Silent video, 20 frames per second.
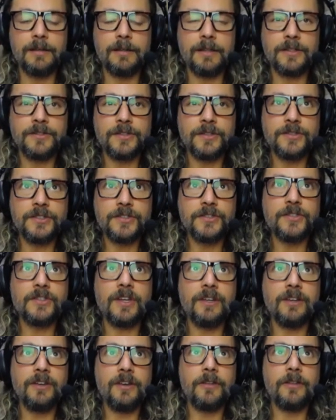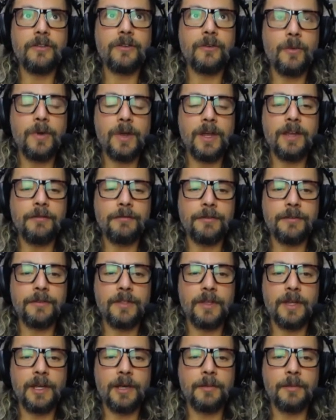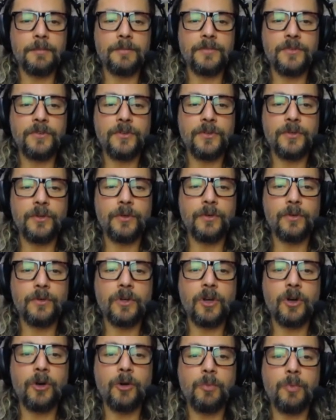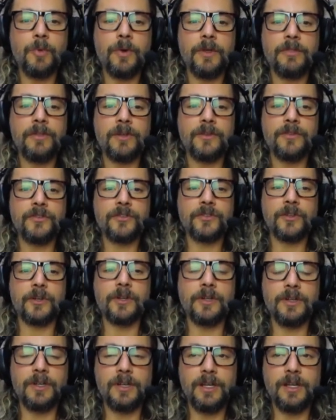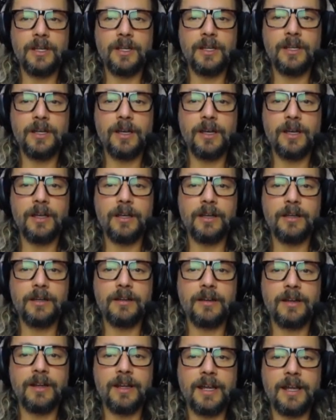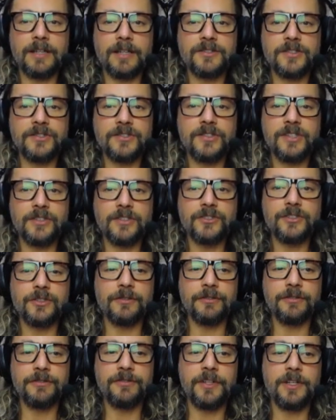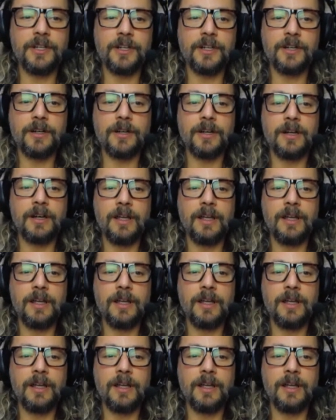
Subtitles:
is it just another way for them to cope with uncertainty and existential fear,